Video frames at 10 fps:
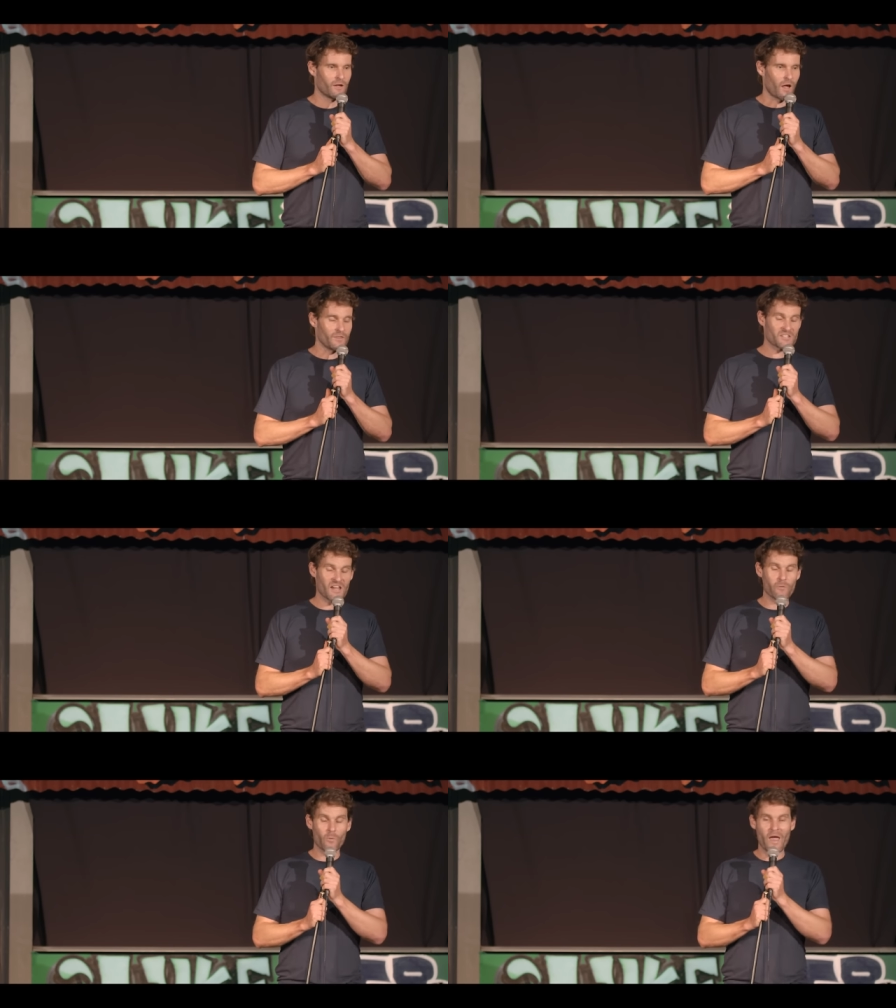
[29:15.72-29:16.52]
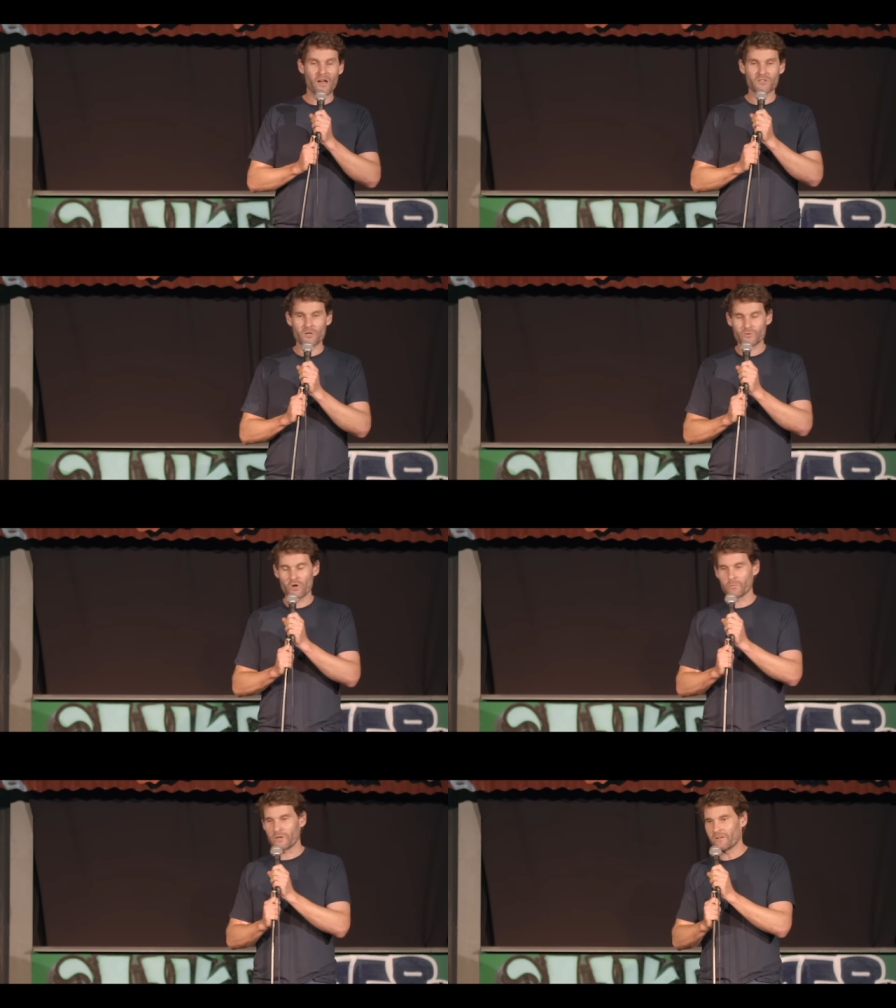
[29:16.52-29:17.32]
And this came about because I'm
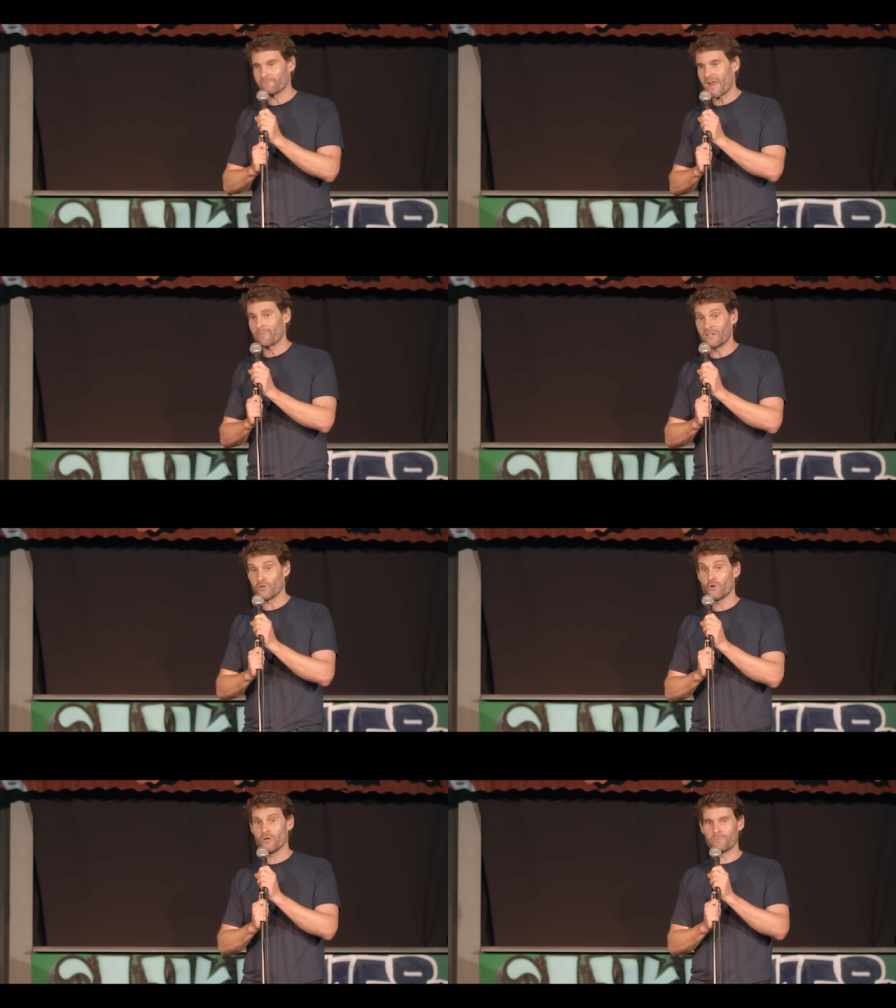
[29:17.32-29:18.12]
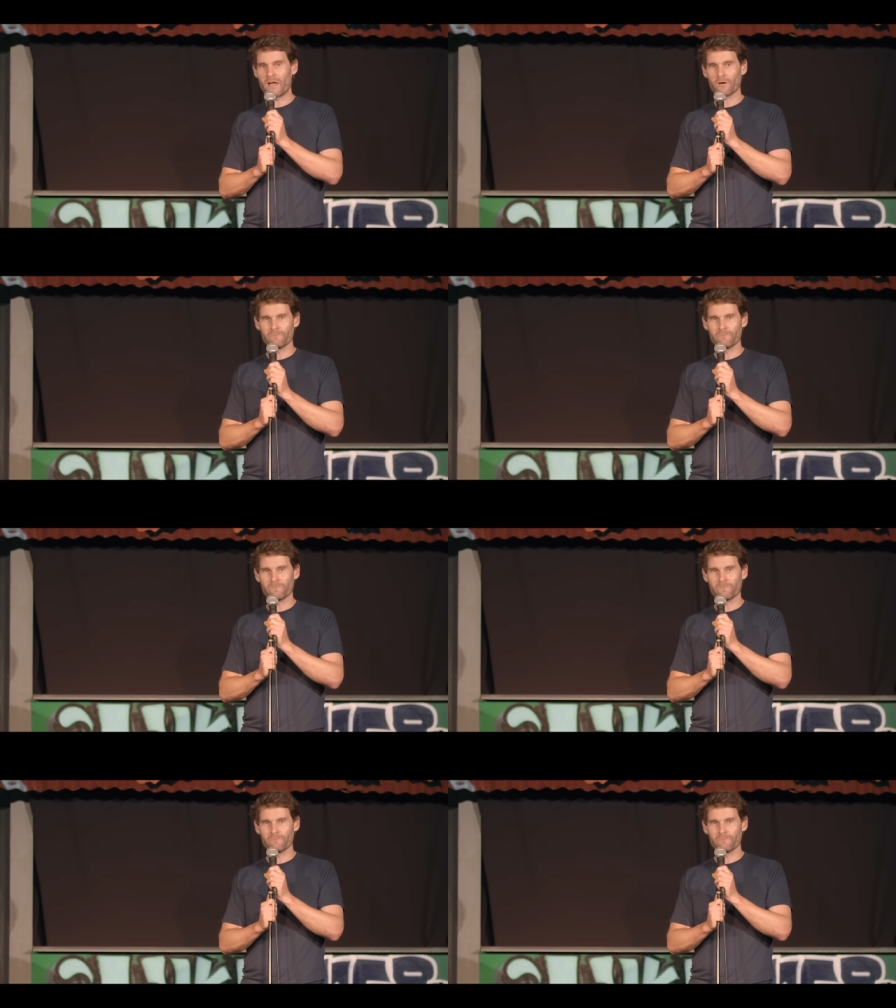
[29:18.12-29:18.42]
trying to bring the family unit back.